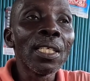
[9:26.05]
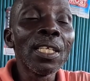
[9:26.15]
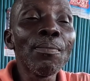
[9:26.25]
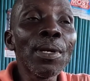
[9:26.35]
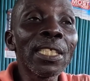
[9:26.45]

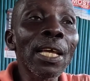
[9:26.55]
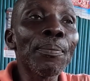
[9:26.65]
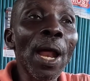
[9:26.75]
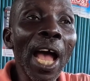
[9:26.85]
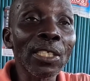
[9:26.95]
They made
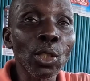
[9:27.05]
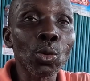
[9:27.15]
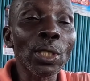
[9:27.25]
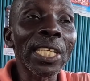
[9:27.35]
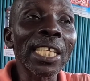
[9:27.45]
temporary houses
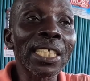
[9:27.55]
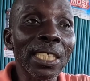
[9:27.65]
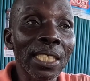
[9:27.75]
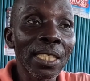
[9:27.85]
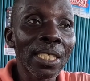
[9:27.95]
with
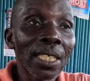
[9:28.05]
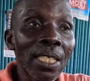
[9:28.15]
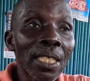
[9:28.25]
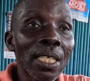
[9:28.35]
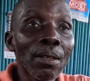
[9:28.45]
thatches
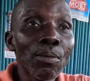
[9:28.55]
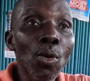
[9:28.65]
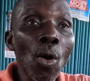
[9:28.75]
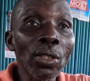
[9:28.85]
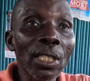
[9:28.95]

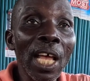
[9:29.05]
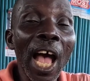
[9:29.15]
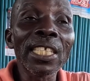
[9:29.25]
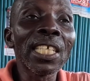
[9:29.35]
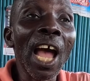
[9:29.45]
because
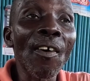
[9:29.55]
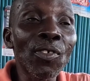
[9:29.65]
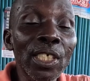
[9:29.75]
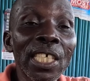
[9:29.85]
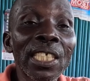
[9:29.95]
as they have
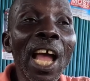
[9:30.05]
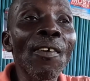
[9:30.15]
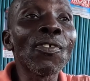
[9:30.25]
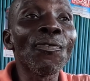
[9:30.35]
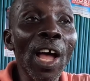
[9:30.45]
reached here, they have
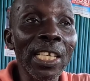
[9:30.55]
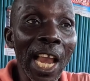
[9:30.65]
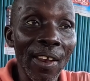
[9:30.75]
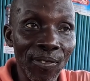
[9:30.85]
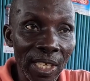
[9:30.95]
to find
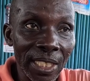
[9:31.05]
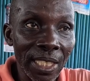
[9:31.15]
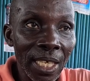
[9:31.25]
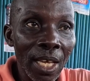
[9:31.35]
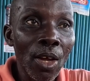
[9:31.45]
land first.
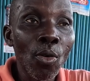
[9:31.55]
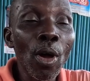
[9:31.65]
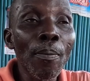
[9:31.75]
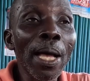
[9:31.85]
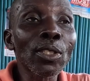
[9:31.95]

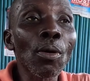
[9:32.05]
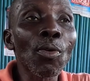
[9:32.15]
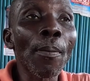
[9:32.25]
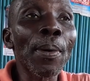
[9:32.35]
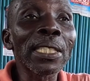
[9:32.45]
Whereby
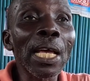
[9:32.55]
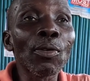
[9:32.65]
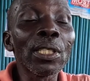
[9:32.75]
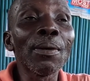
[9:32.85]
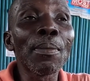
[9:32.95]
someone passed
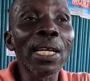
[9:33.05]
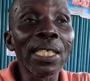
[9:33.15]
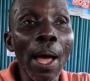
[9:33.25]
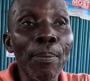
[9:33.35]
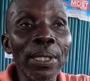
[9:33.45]
away, they bury
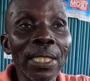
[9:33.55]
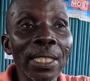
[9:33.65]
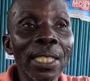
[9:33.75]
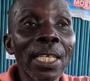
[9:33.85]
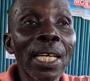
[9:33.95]
that person.
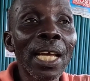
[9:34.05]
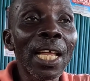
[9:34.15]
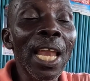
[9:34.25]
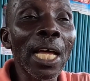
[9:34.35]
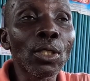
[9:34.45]

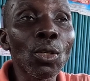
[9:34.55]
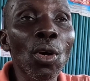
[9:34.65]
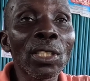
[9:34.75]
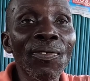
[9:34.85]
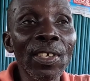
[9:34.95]
And land to
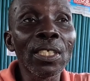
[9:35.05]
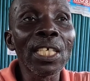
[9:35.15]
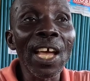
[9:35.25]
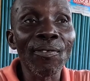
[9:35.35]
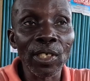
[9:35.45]
cultivate to
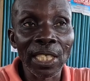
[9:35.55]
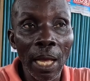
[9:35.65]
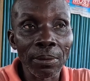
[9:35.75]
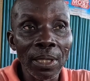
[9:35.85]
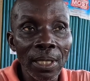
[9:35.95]
get
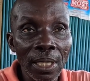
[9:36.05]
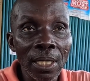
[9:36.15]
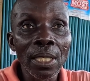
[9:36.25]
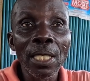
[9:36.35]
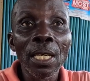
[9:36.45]
foodstuffs.
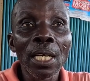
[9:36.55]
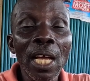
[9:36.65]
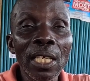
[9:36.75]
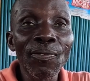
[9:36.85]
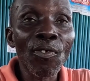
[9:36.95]

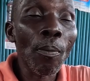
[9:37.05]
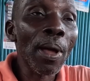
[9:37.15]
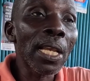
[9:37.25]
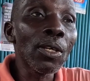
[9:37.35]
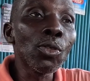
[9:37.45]
And
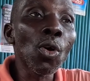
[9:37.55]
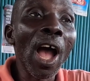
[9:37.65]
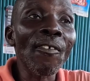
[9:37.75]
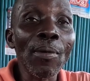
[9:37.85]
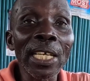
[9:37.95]
formerly, you don't
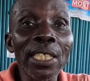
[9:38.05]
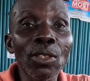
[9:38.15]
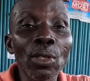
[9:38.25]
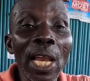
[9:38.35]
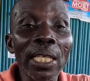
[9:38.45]
have matches
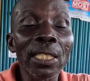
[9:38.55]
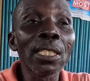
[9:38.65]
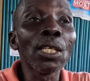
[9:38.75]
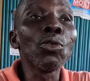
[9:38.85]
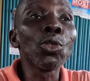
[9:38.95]
to light.
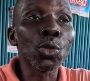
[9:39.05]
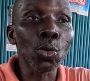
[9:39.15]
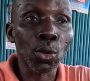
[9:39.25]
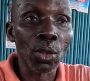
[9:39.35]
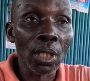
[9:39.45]
They use
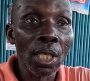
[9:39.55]
tools.